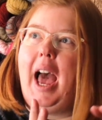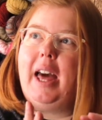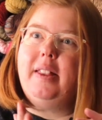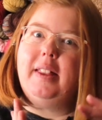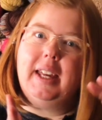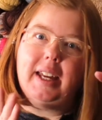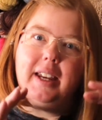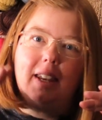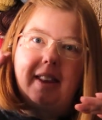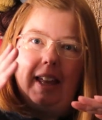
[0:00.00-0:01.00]
and
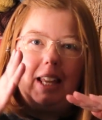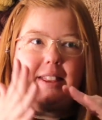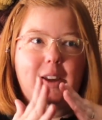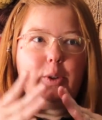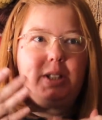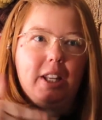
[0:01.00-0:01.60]
then, like, those